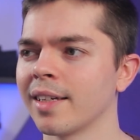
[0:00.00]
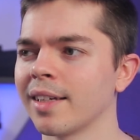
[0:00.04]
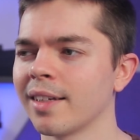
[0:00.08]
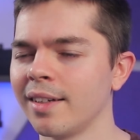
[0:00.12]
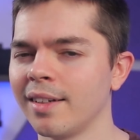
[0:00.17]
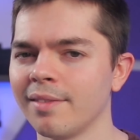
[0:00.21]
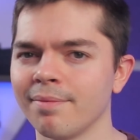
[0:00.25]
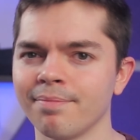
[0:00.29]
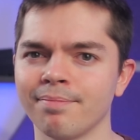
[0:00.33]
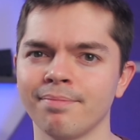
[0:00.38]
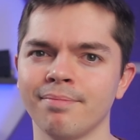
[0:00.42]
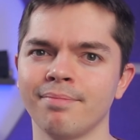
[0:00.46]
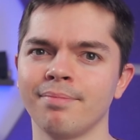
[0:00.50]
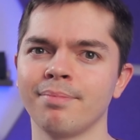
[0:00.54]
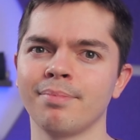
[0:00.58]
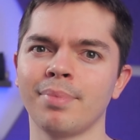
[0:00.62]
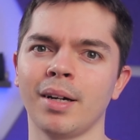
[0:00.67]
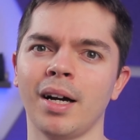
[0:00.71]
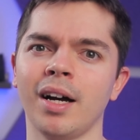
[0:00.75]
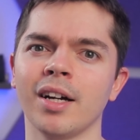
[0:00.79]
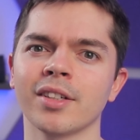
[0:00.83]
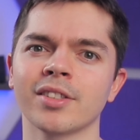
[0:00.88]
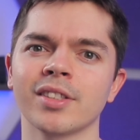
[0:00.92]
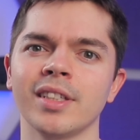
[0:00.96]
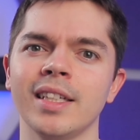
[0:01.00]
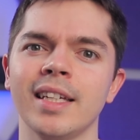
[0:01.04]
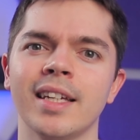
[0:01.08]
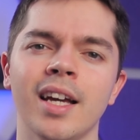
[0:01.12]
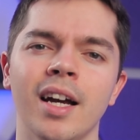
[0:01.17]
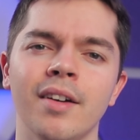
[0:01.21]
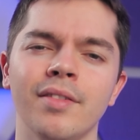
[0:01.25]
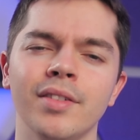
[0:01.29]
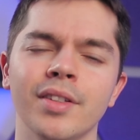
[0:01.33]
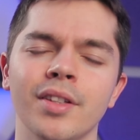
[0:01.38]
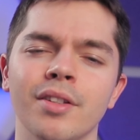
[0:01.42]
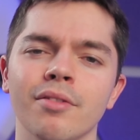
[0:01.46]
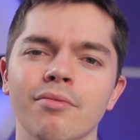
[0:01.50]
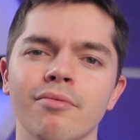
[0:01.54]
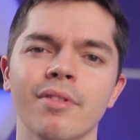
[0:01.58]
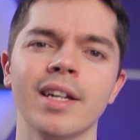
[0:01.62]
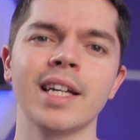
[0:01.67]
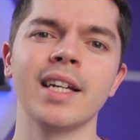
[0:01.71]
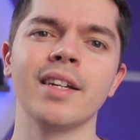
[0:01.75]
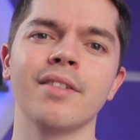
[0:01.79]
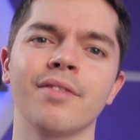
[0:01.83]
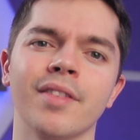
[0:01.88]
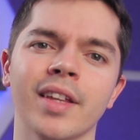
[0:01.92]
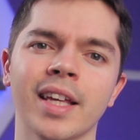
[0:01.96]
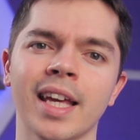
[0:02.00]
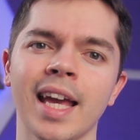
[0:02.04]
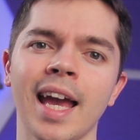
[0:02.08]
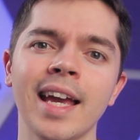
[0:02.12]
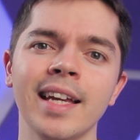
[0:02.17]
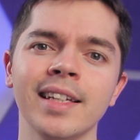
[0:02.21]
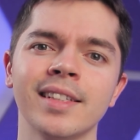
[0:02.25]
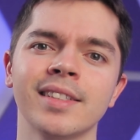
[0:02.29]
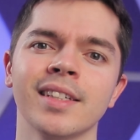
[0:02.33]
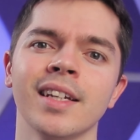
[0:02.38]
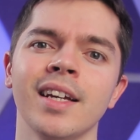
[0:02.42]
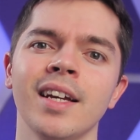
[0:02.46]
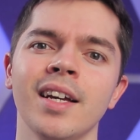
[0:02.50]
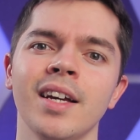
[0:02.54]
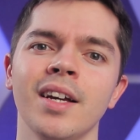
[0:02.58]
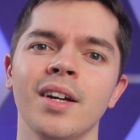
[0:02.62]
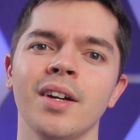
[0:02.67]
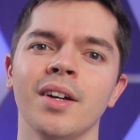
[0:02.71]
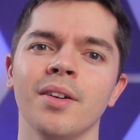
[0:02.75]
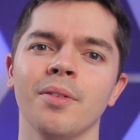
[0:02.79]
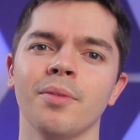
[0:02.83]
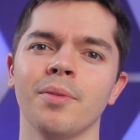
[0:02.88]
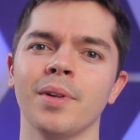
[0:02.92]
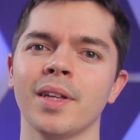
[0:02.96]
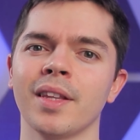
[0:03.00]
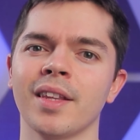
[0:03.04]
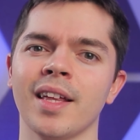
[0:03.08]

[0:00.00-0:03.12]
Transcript: uh, partially covered the rear of the case, with